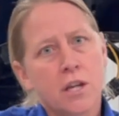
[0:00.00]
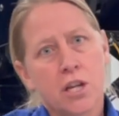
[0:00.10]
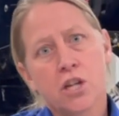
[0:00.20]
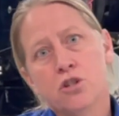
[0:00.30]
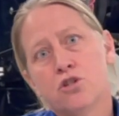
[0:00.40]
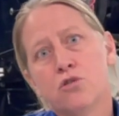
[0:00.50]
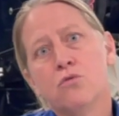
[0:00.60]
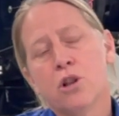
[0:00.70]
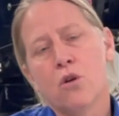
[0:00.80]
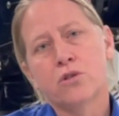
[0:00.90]
getting too
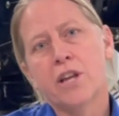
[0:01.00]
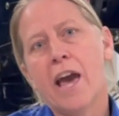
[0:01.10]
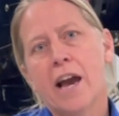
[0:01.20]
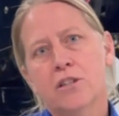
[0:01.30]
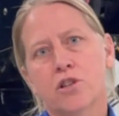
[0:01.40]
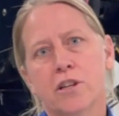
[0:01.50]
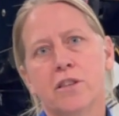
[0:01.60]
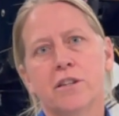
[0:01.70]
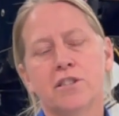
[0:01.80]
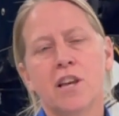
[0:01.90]
close to actually
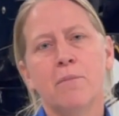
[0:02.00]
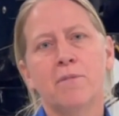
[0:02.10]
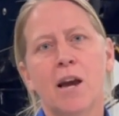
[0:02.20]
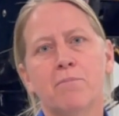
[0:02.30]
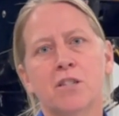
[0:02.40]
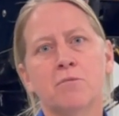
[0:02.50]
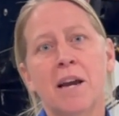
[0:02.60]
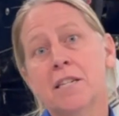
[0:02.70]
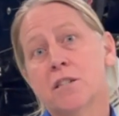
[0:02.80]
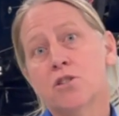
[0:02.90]
the same depth as
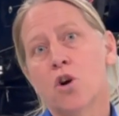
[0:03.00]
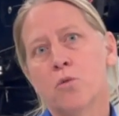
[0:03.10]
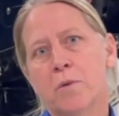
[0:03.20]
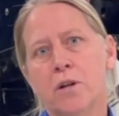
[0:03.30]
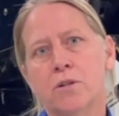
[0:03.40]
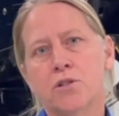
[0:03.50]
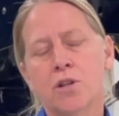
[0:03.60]
my disc openers.